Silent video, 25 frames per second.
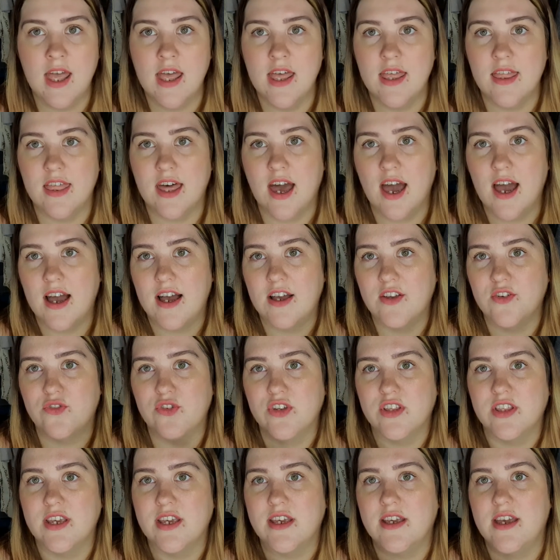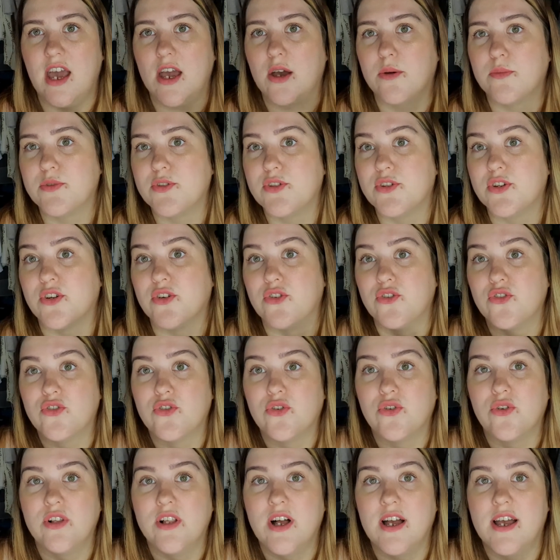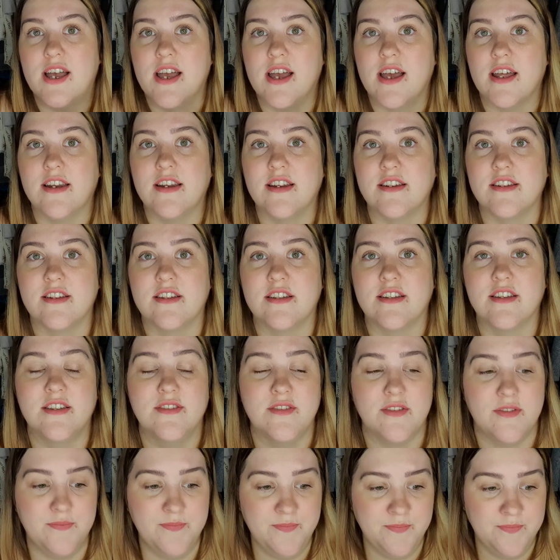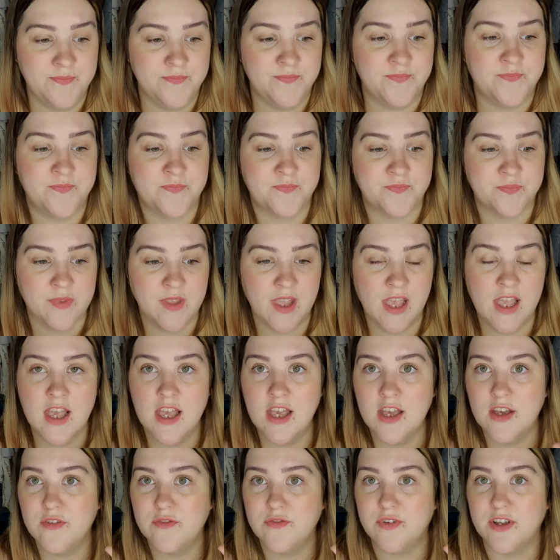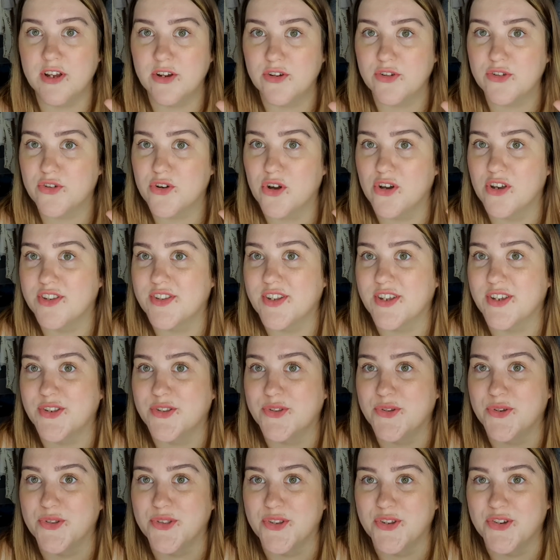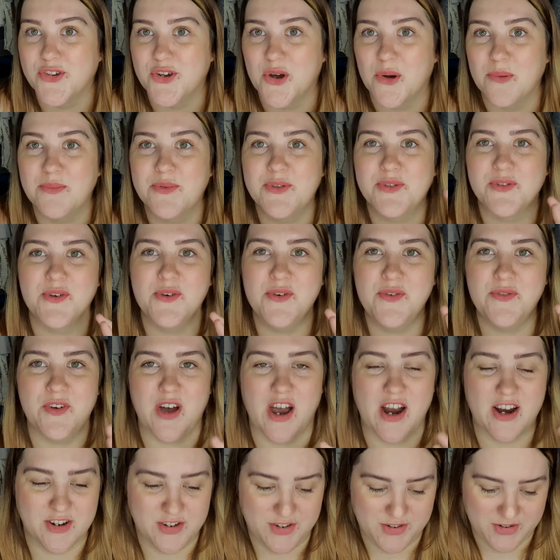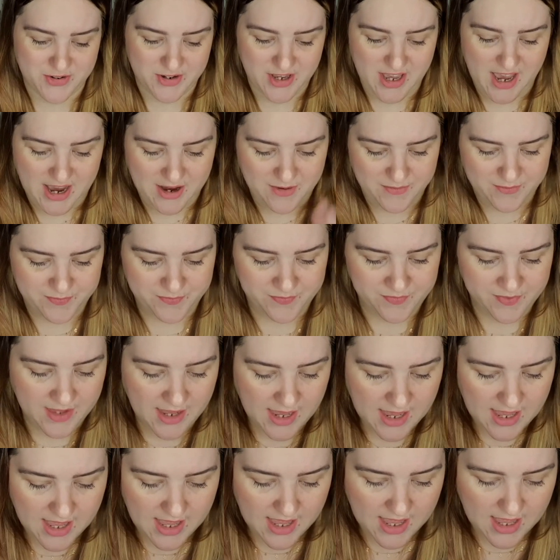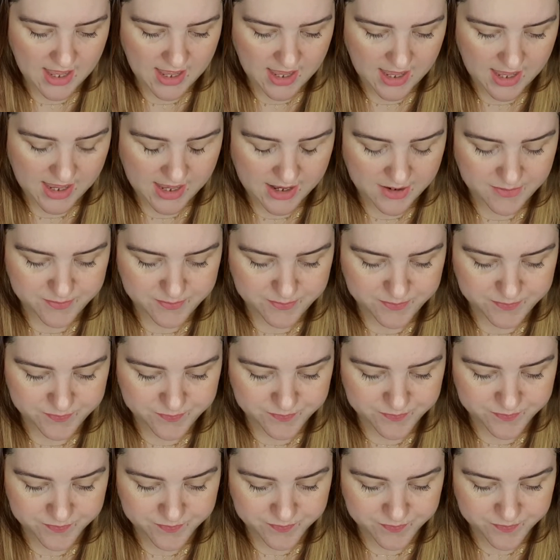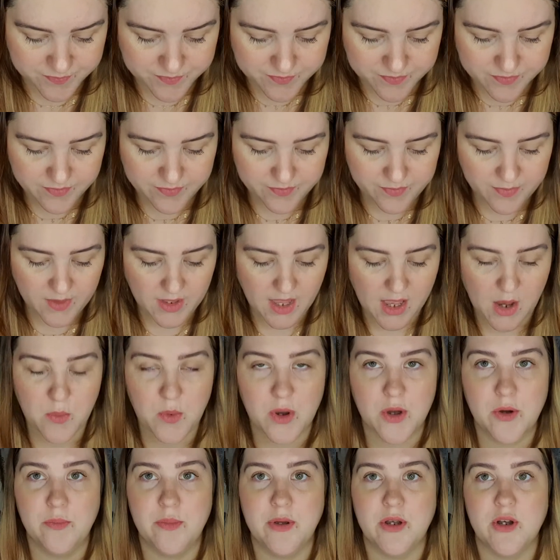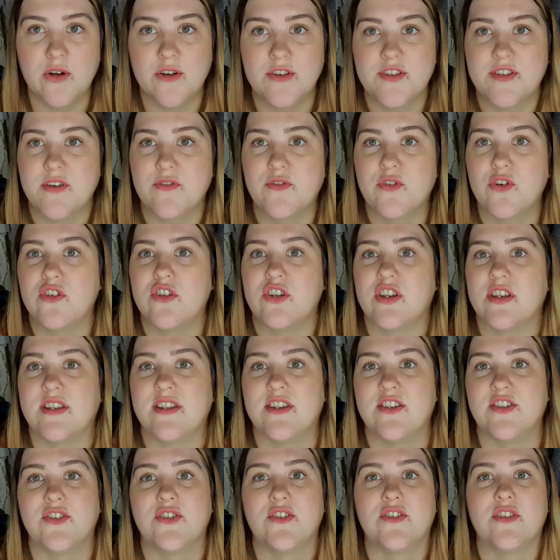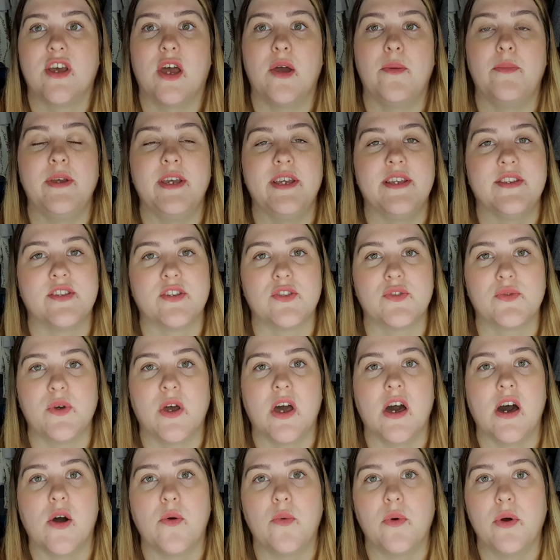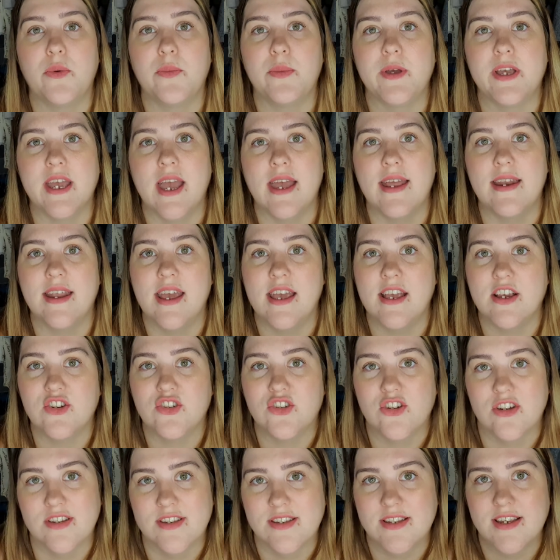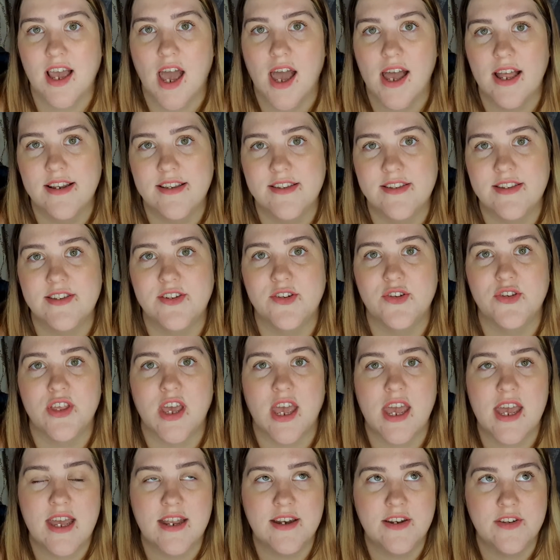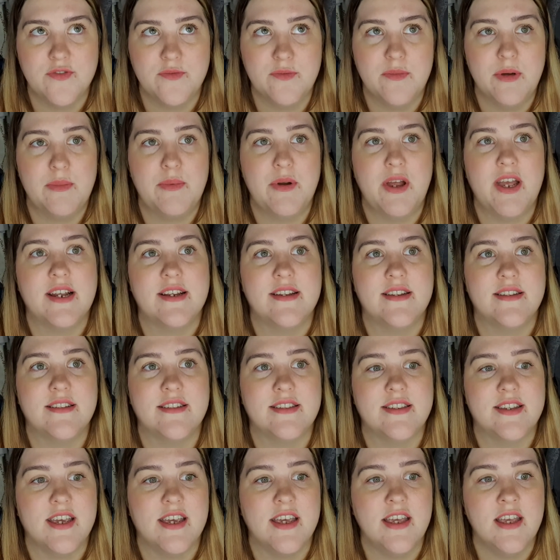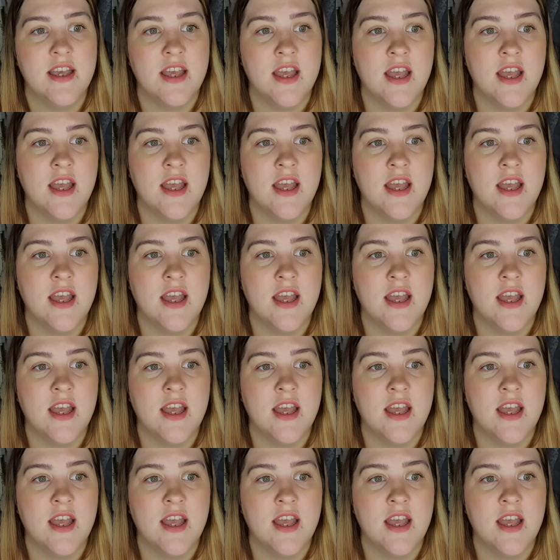that has really helped to control it, and fingers crossed it's doing the job so far. So yeah, I will, because I've got gestational diabetes as well, I will be getting extra scans near the end of my pregnancy,